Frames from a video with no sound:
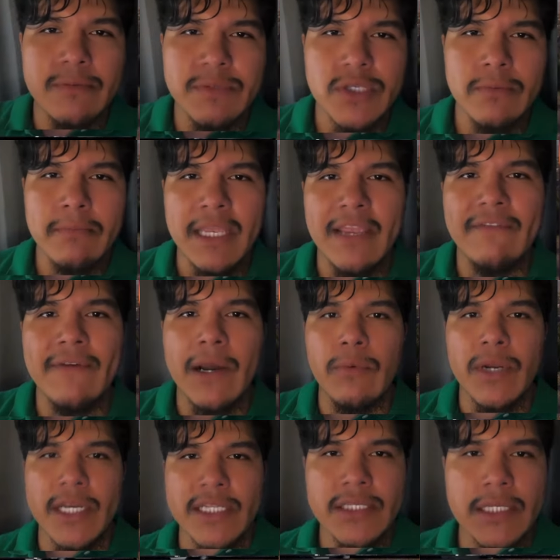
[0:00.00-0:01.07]
to me if I
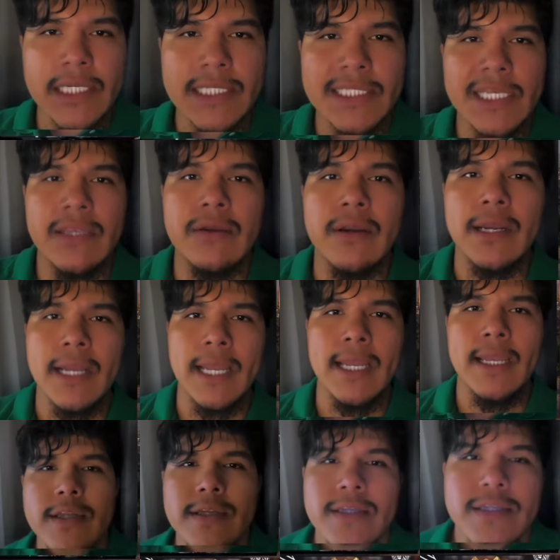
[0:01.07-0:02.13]
wanted to continue or not.
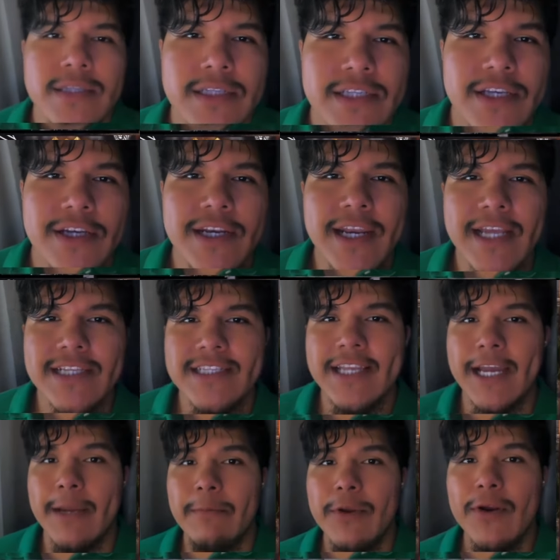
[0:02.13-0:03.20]
So next
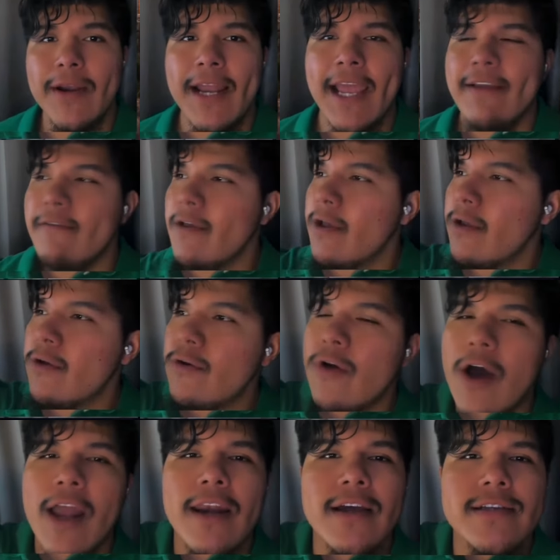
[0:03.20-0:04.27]
time you're like, you know,
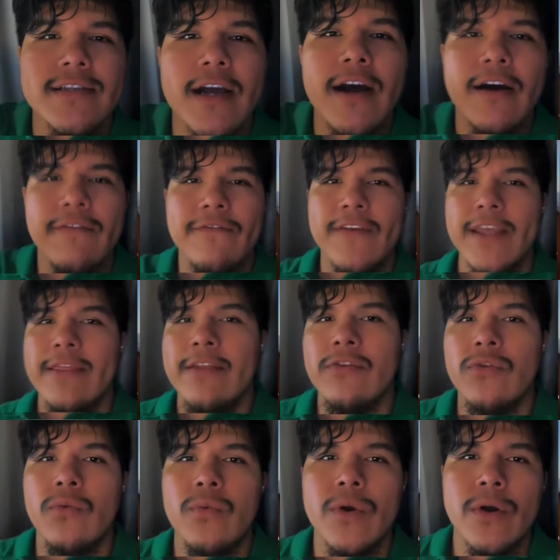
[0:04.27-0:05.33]
I lost all faith in
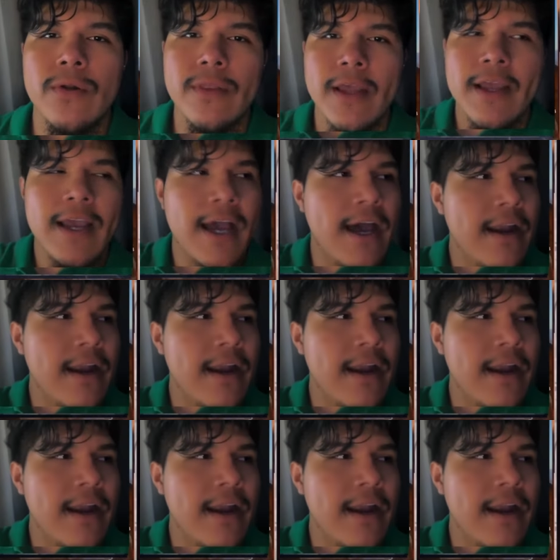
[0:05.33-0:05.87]
the world. I